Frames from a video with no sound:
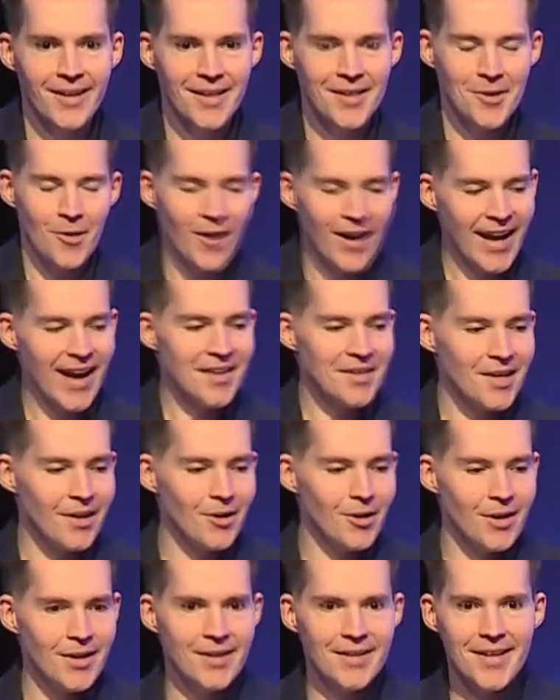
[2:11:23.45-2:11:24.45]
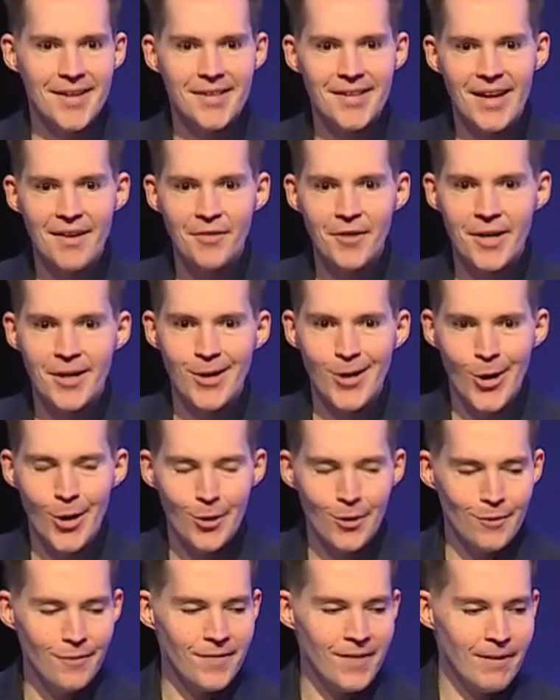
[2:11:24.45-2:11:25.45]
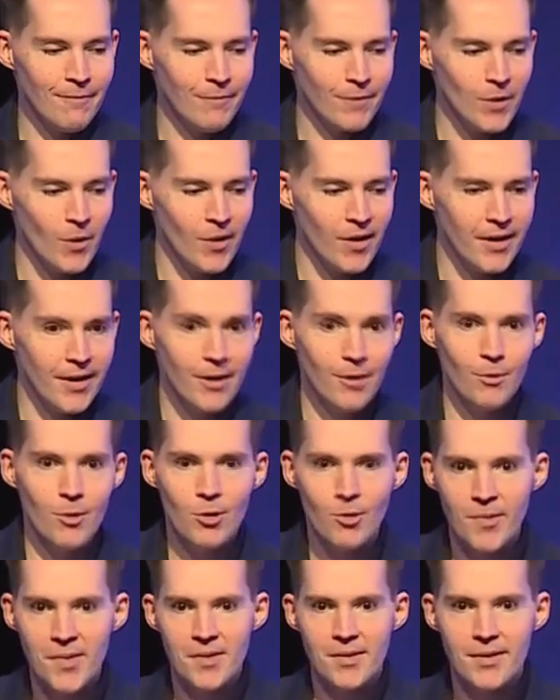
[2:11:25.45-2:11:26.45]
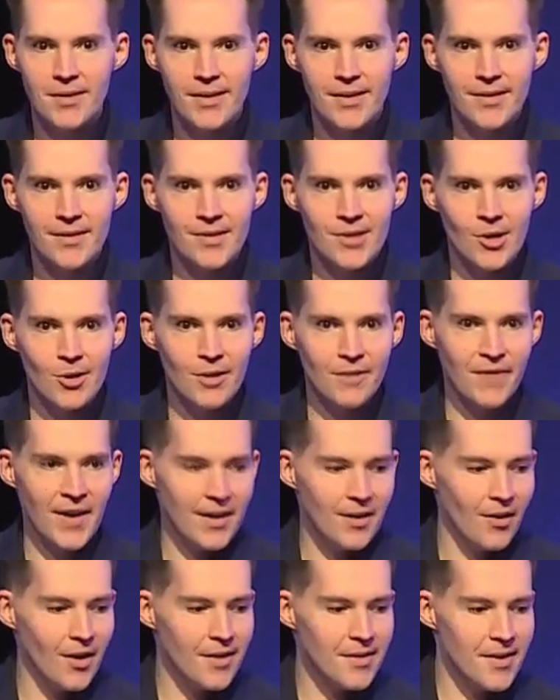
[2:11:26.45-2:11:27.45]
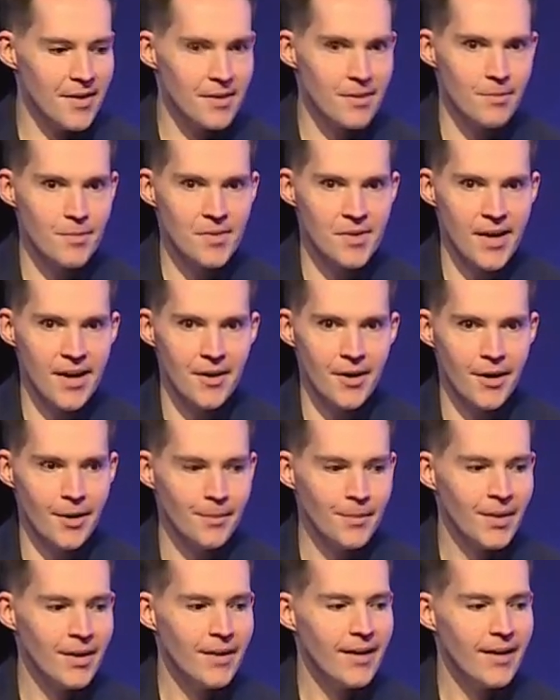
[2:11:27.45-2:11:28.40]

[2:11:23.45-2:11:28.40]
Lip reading: So I got to go to the Discovery Cove in Florida, which was at a certified autism center,